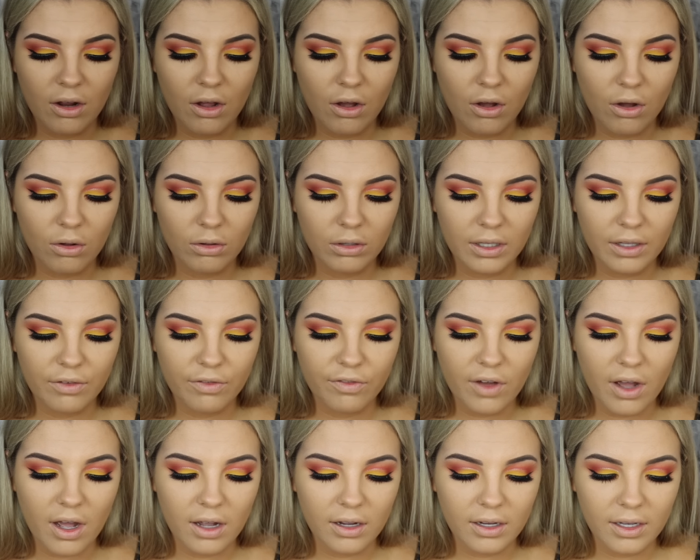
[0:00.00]
Holy
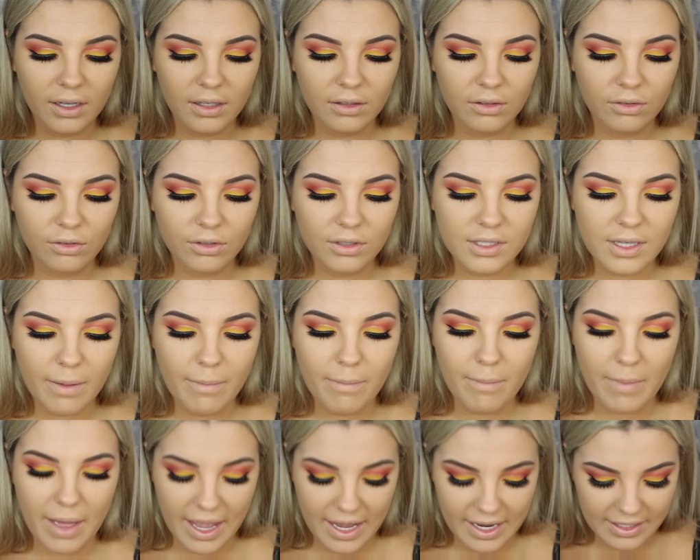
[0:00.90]
fuck, it looks
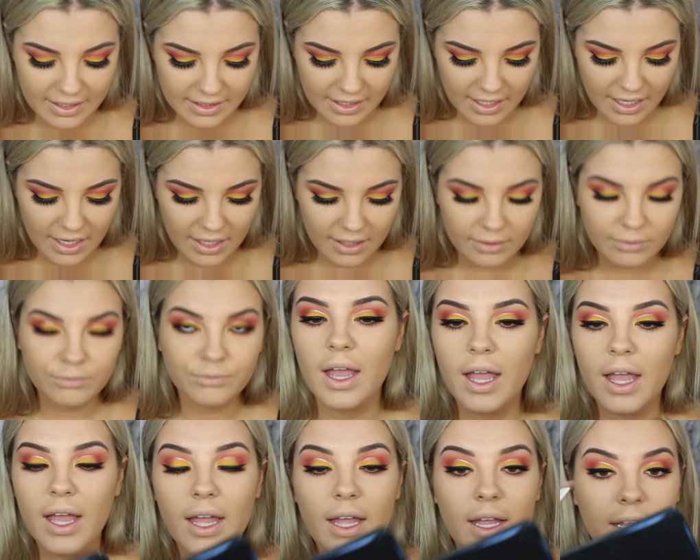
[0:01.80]
amazing.
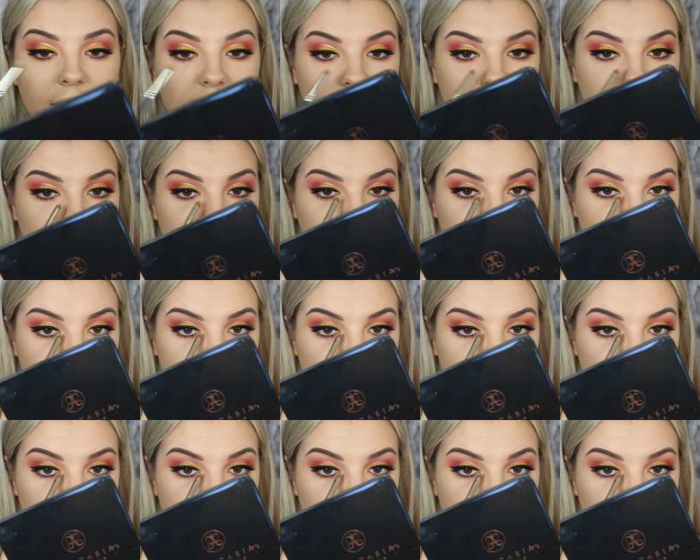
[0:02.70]
And